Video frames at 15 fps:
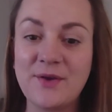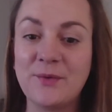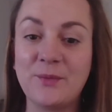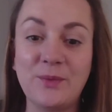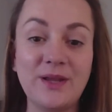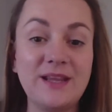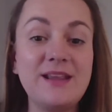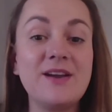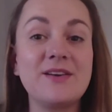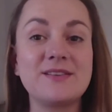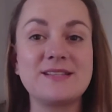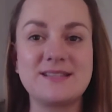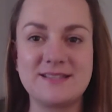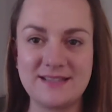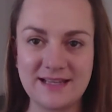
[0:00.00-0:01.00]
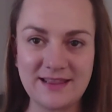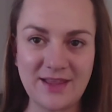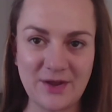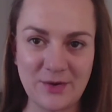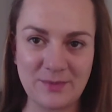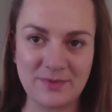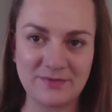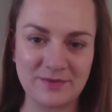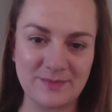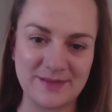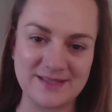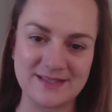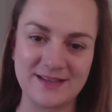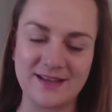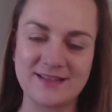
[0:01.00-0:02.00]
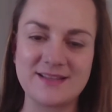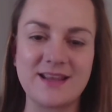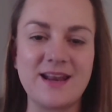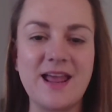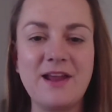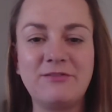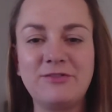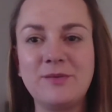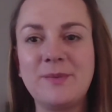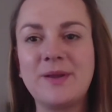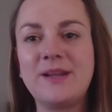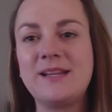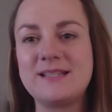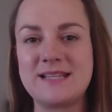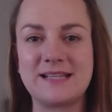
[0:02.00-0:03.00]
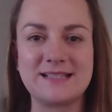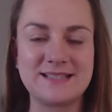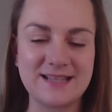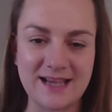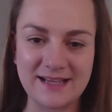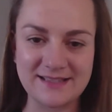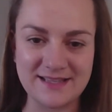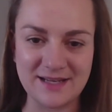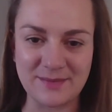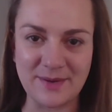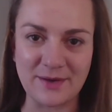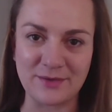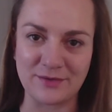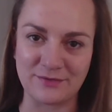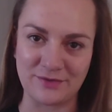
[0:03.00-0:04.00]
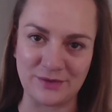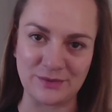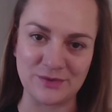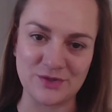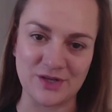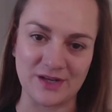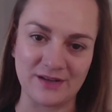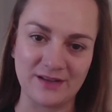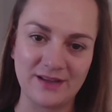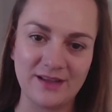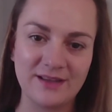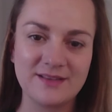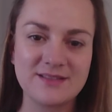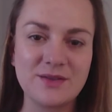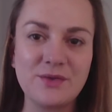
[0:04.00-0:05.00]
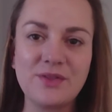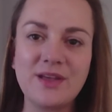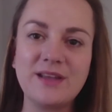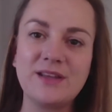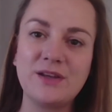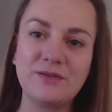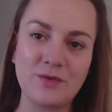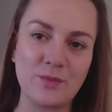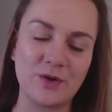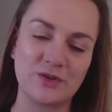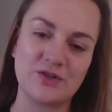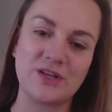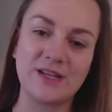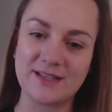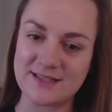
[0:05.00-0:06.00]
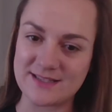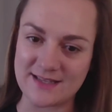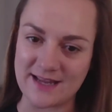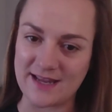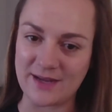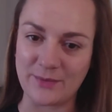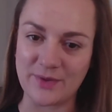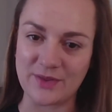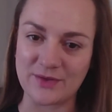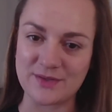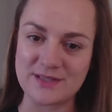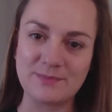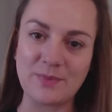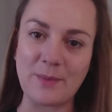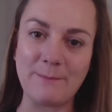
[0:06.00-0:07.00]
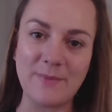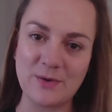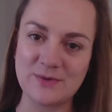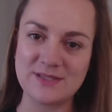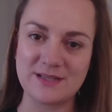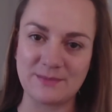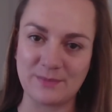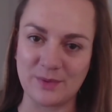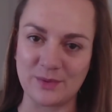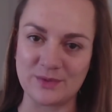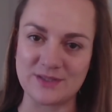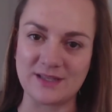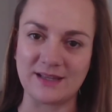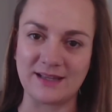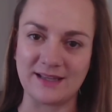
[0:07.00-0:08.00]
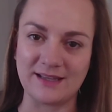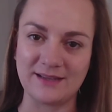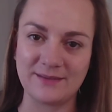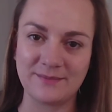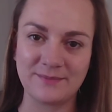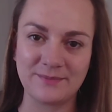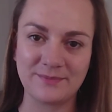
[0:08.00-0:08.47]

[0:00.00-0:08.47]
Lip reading: We are still open for business and everybody is excited about the future. So thank you for watching and staying with us, but most importantly,